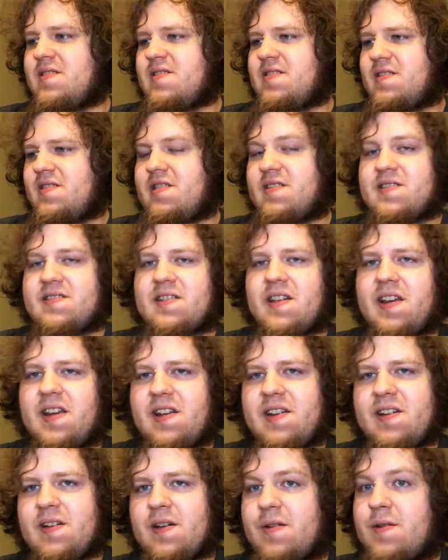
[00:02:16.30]
to
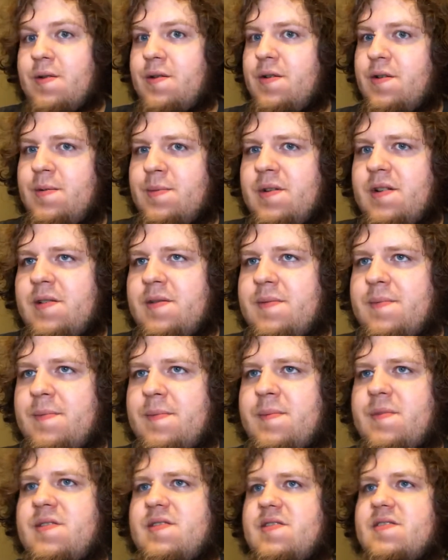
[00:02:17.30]
cite an argument,
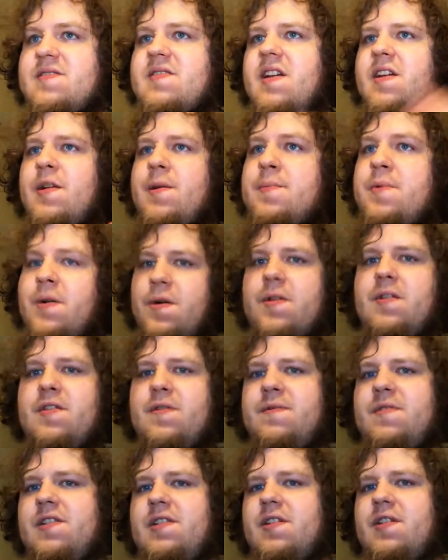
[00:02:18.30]
to cite a part of the
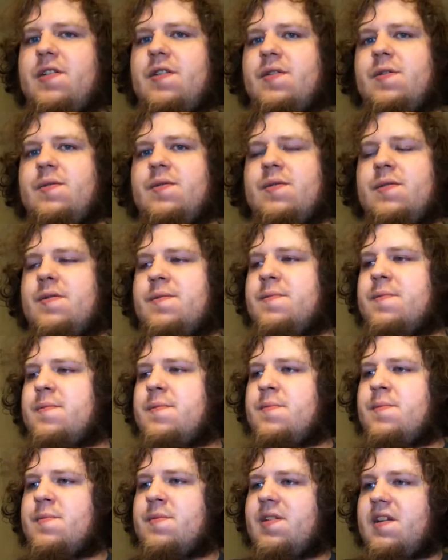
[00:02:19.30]
video,
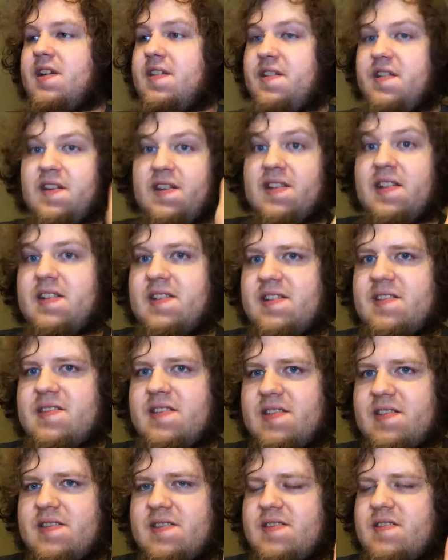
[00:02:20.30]
a thing that
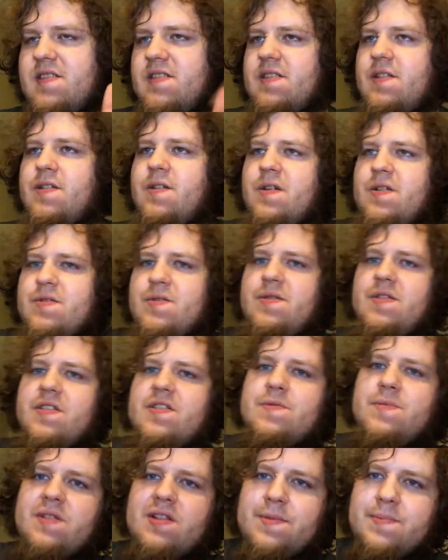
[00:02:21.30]
exists that
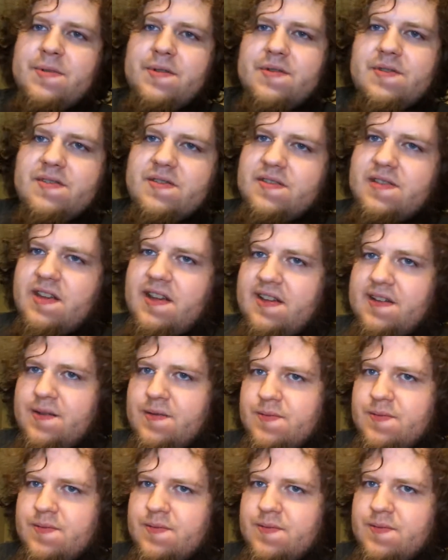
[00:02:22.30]
contradicts what the person said.